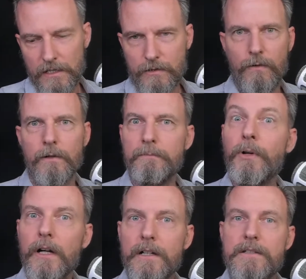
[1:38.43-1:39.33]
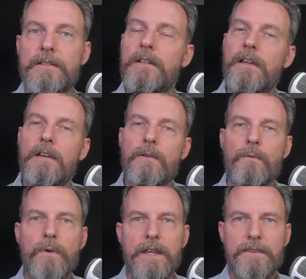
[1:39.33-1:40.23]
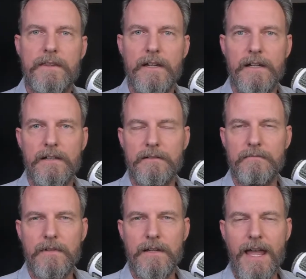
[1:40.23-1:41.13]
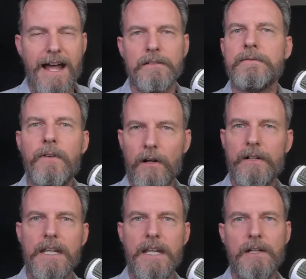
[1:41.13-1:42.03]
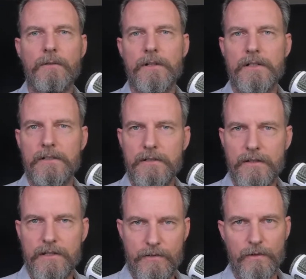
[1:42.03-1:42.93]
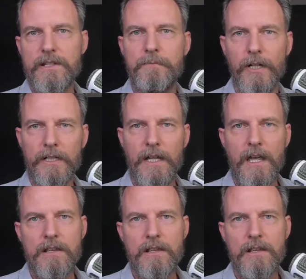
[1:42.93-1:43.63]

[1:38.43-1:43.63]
Tor Books with Alan Varney in order to do the source book.